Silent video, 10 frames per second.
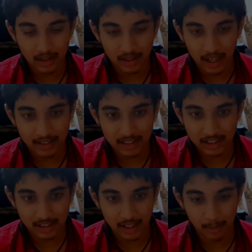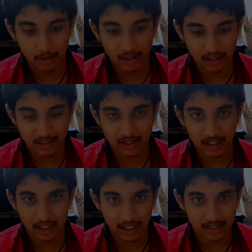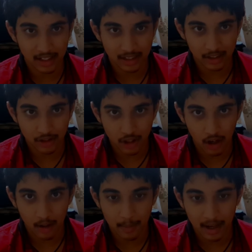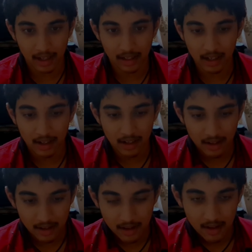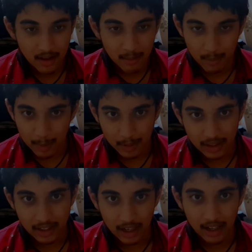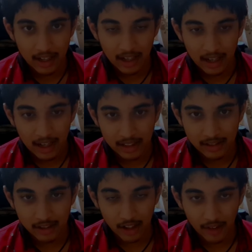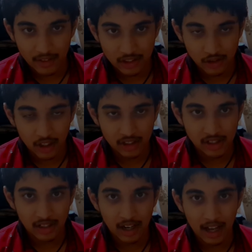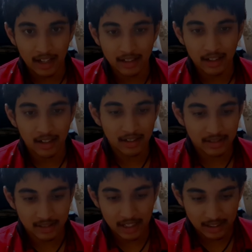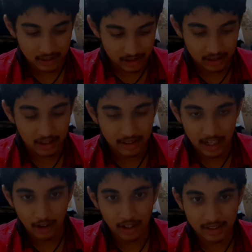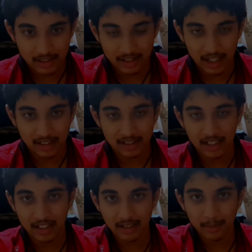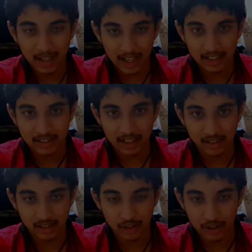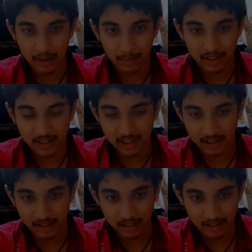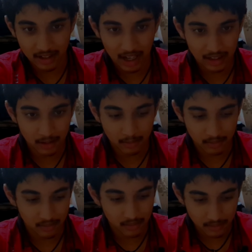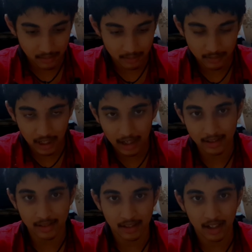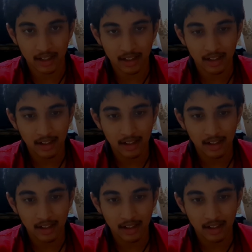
and they just need to protect the city. That's like their job, and people are dying and there's a lot of destruction, and they look at this text, it doesn't make any sense to them, it's just random text, and